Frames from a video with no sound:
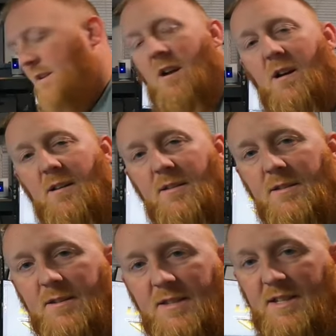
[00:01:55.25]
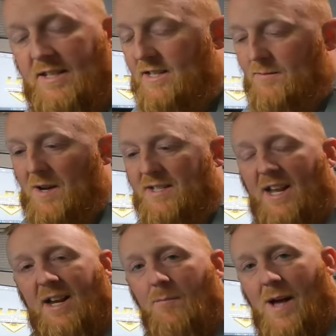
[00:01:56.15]
Uh, this is my
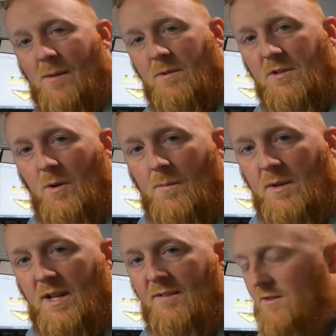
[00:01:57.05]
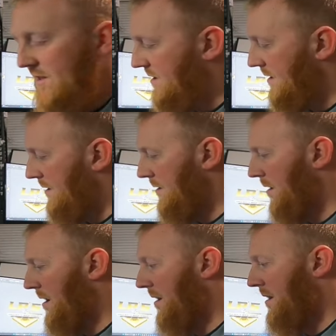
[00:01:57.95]
second bobbin, so I'm gonna give this a
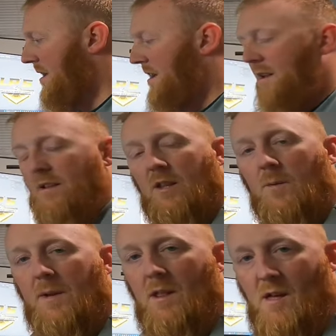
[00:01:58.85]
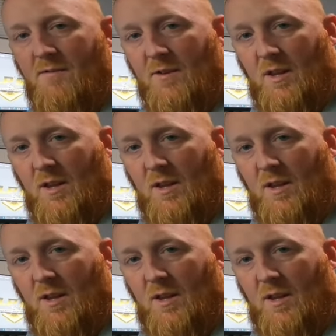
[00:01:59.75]
little, uh, little bit of love,